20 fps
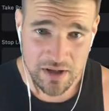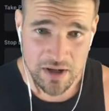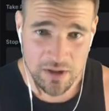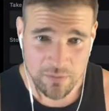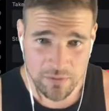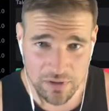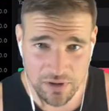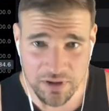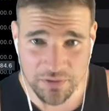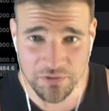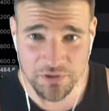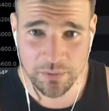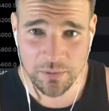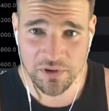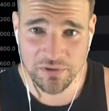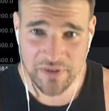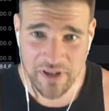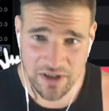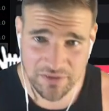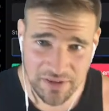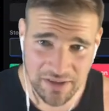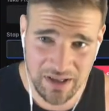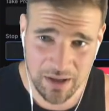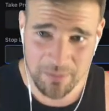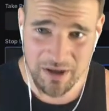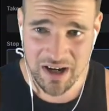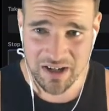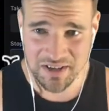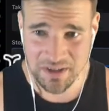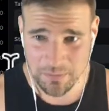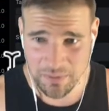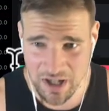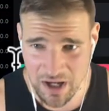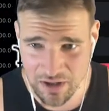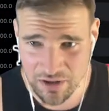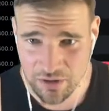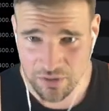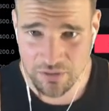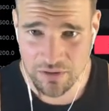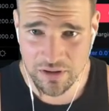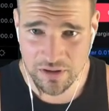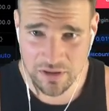We're looking for a move down to la boxa blanco.